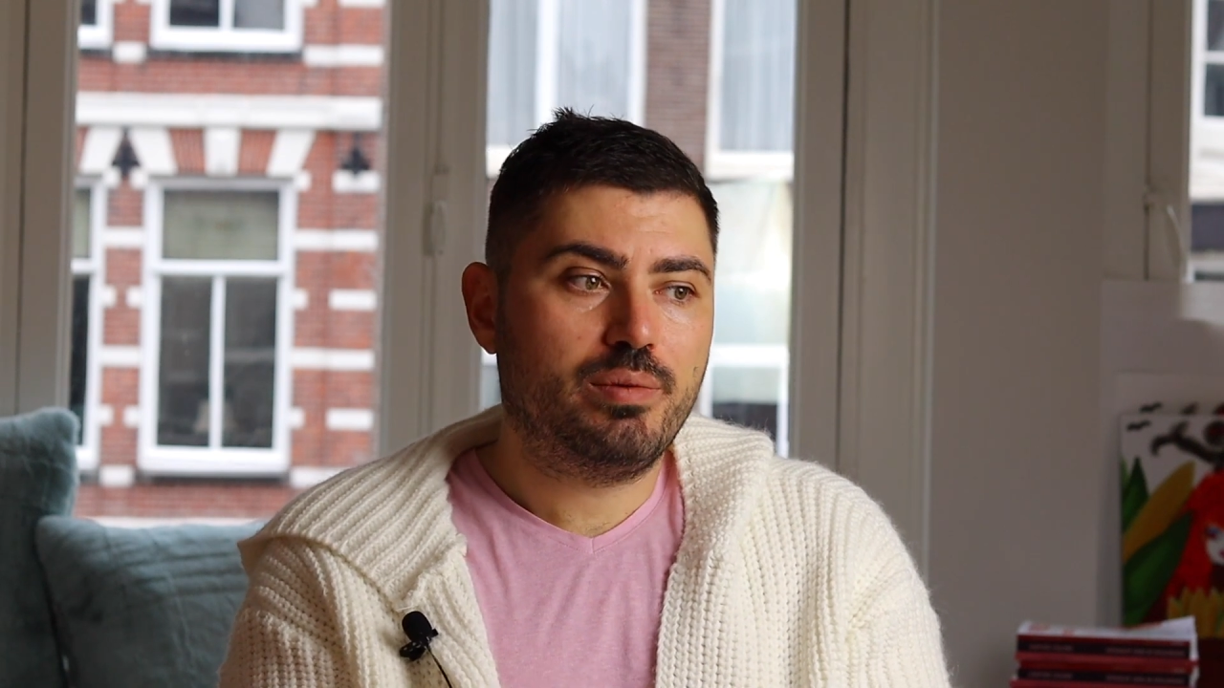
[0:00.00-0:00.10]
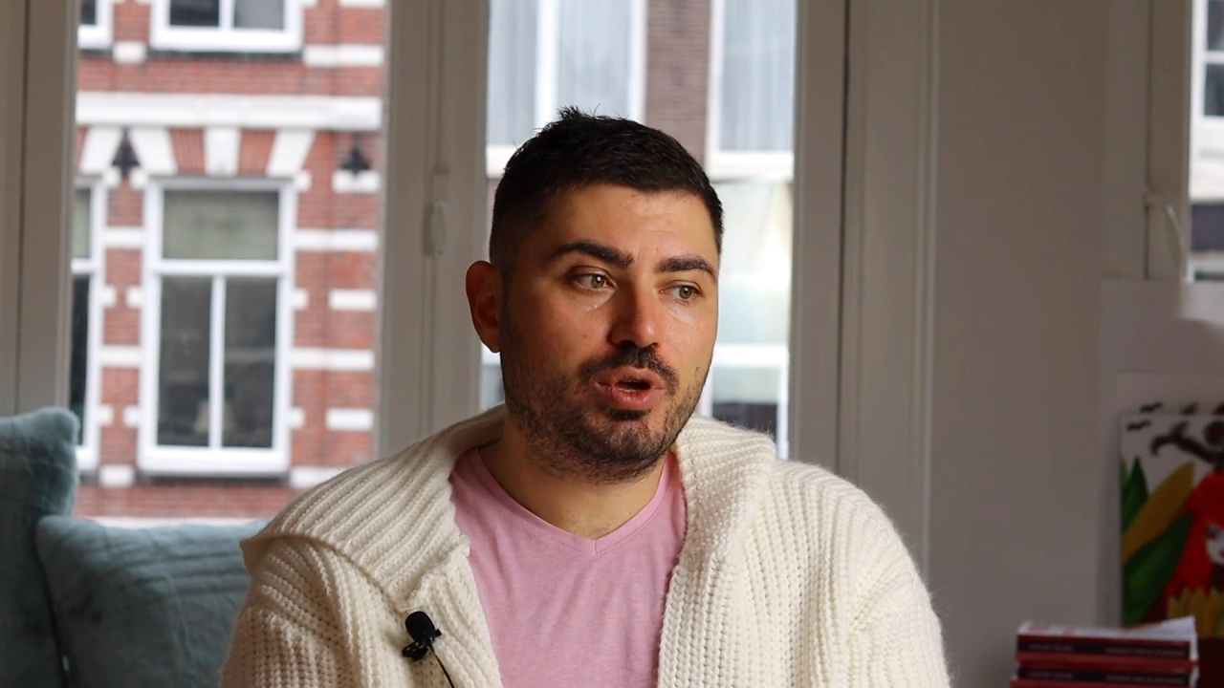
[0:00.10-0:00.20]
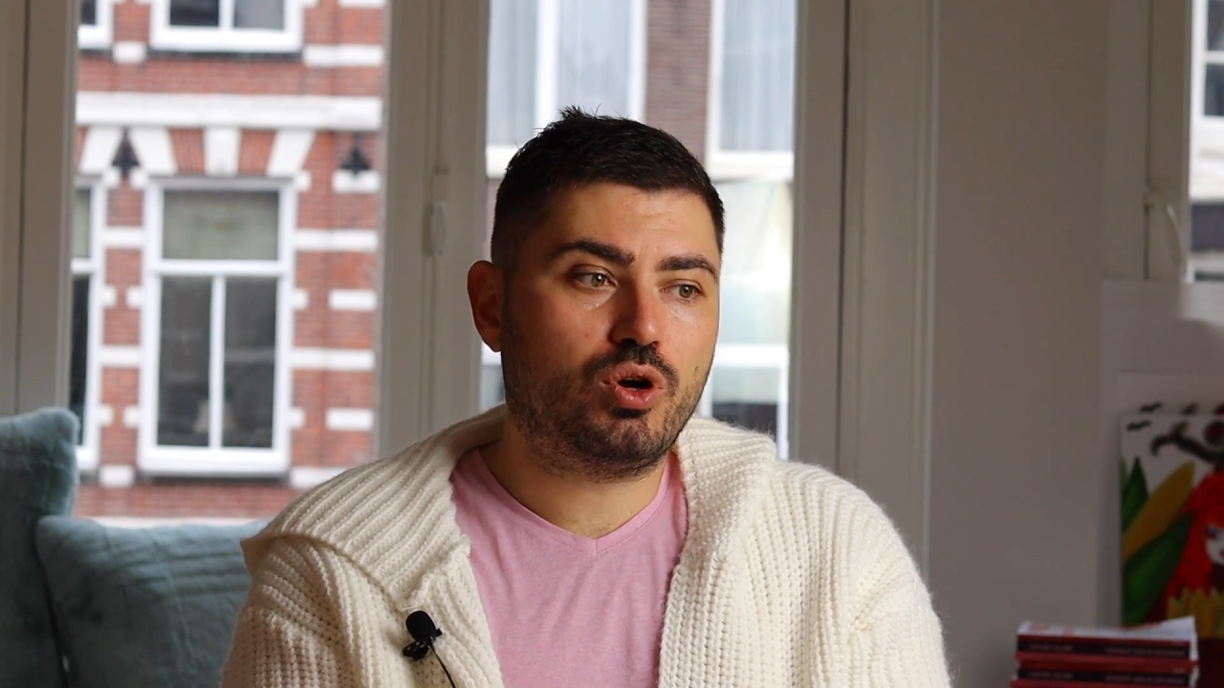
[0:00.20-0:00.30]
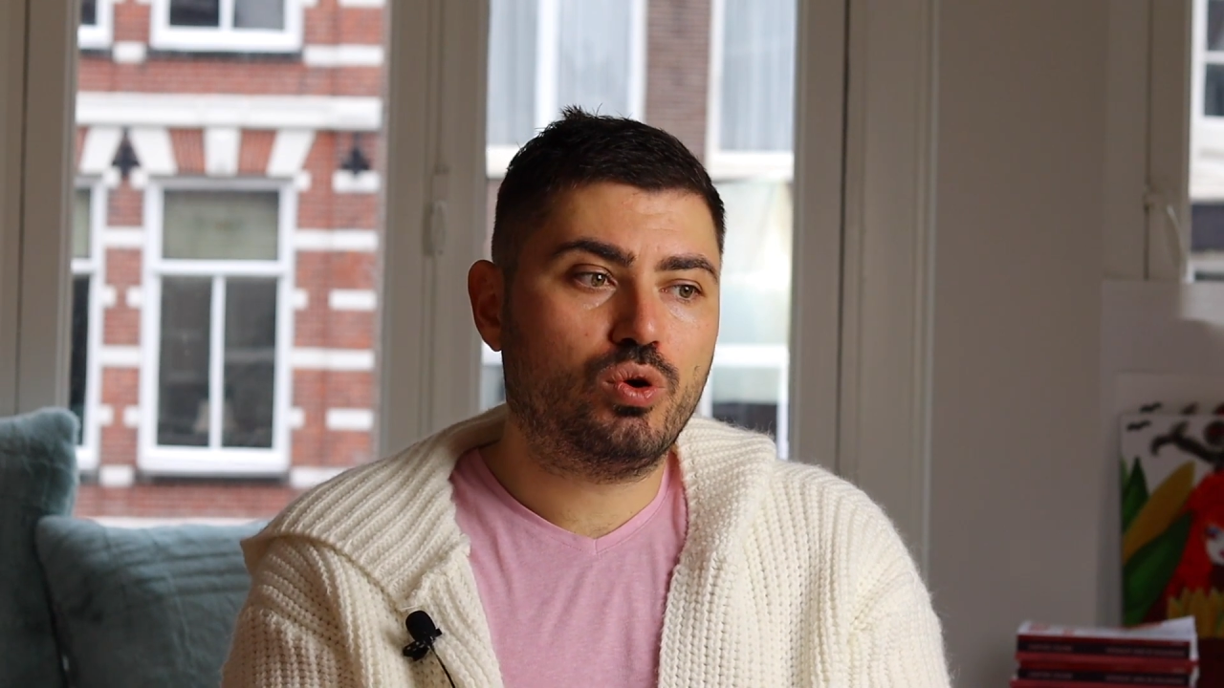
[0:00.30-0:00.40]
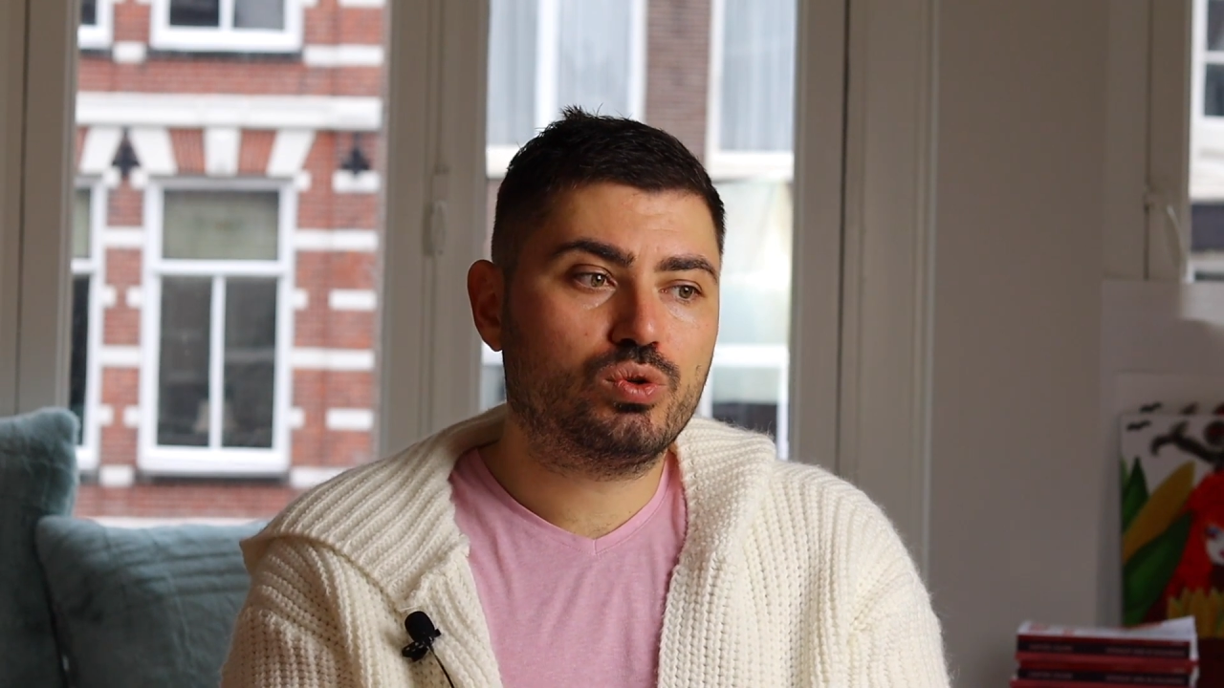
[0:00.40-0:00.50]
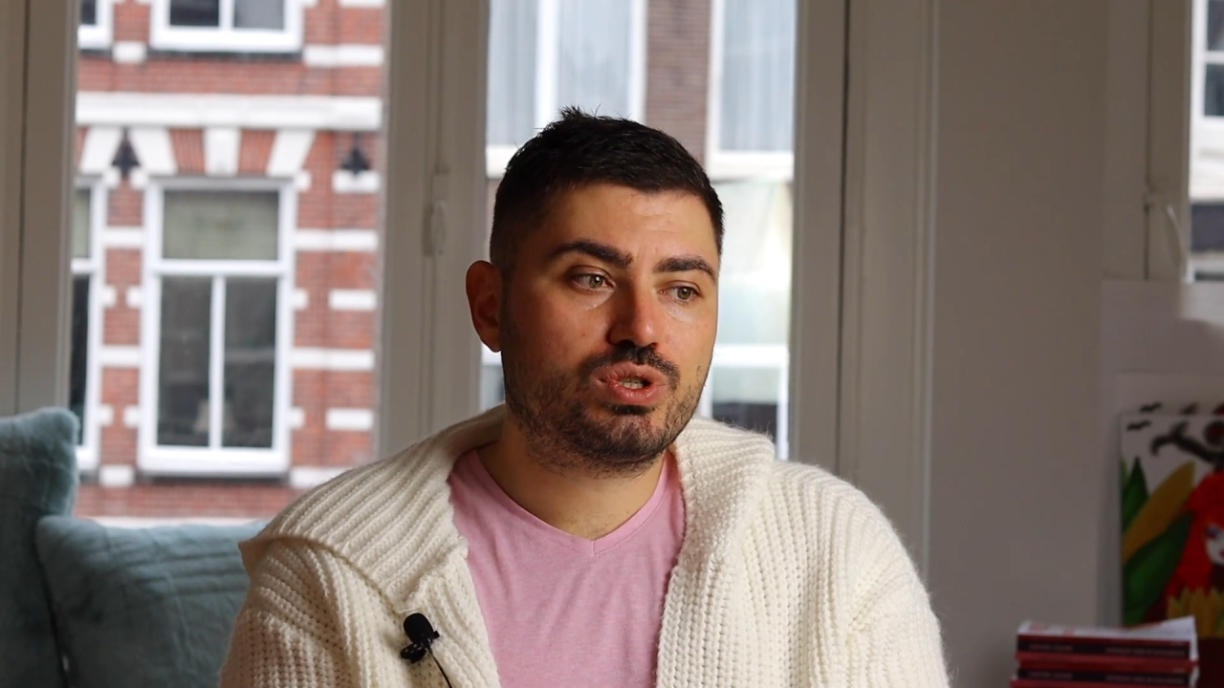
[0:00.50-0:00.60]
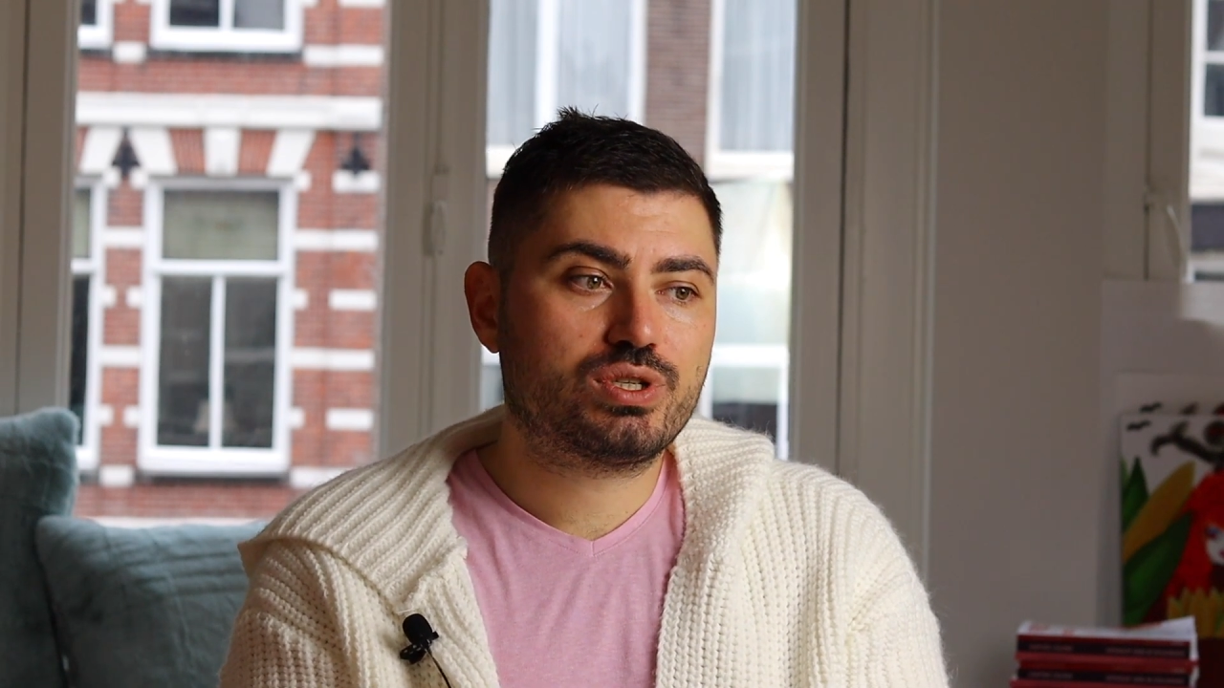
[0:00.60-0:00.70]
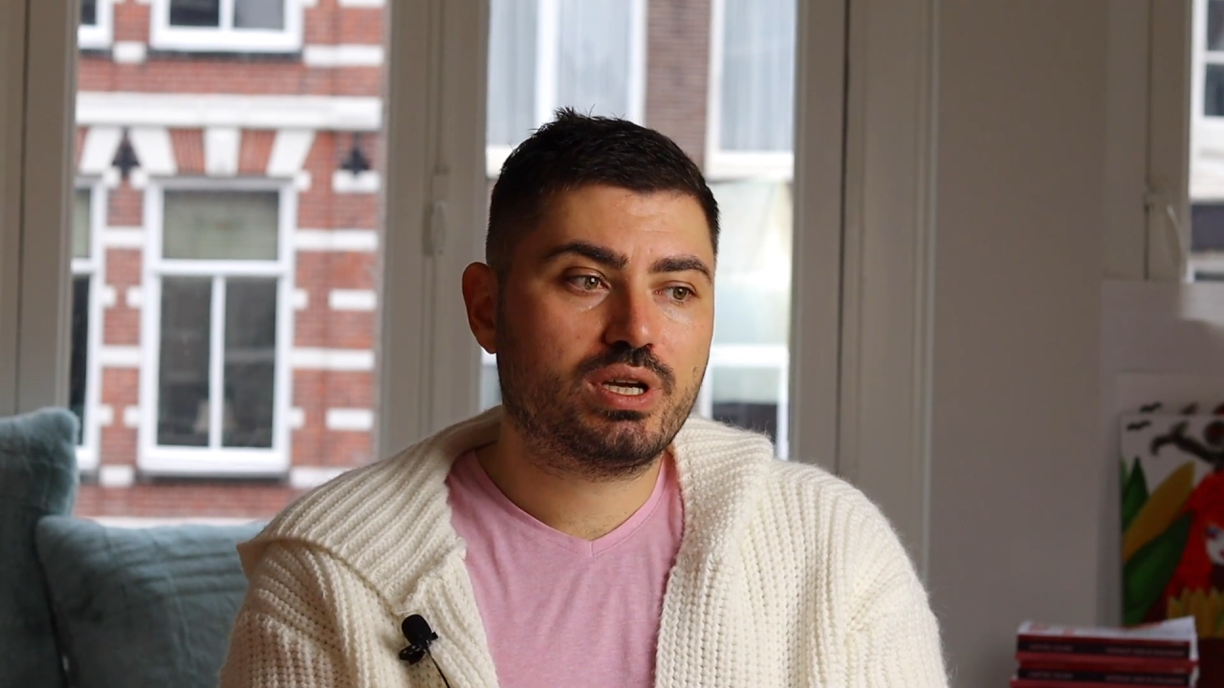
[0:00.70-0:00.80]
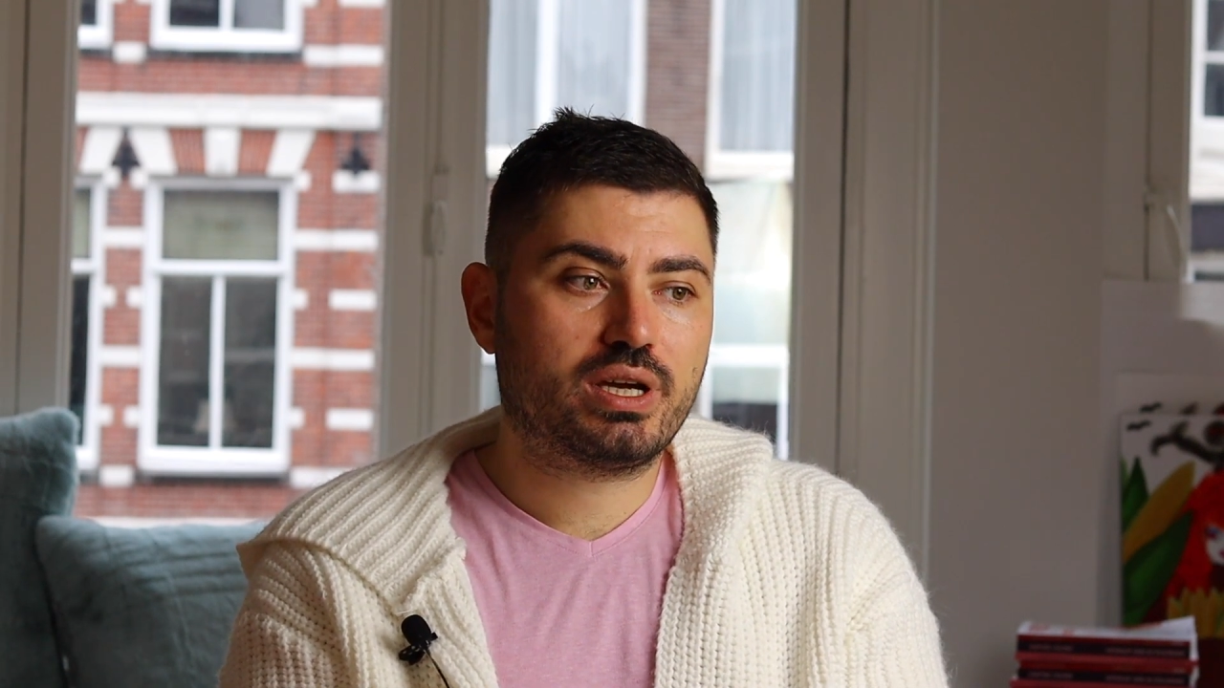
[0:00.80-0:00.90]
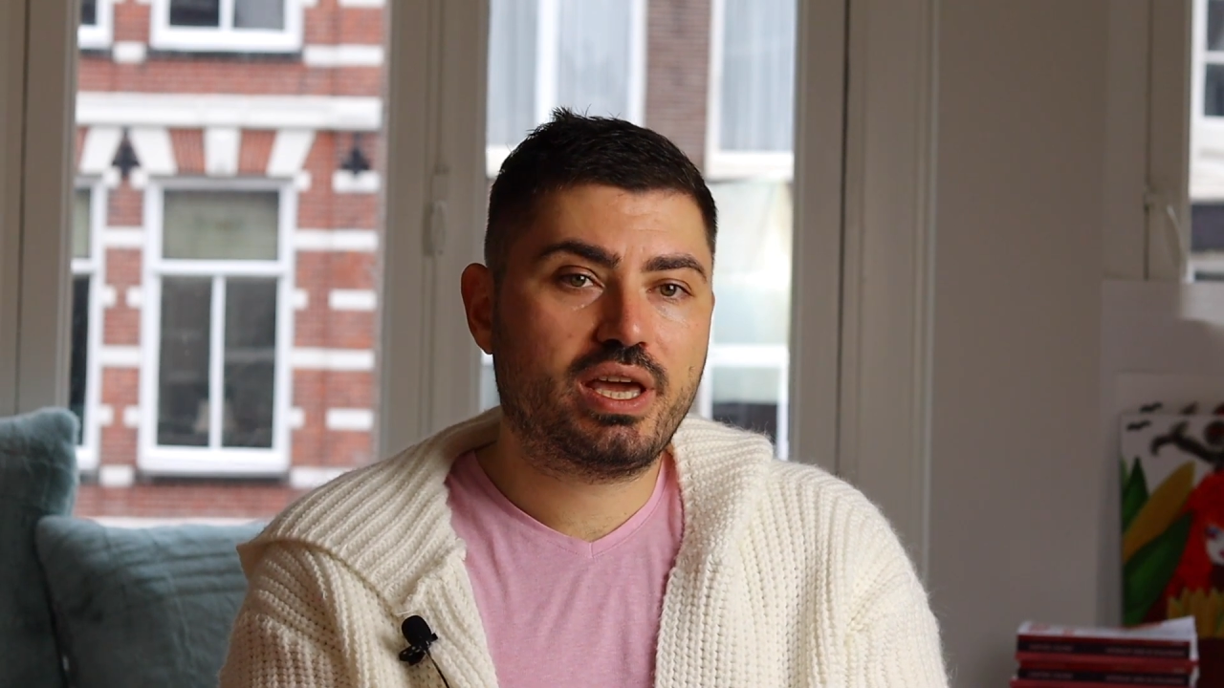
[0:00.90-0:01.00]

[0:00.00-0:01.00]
because uh,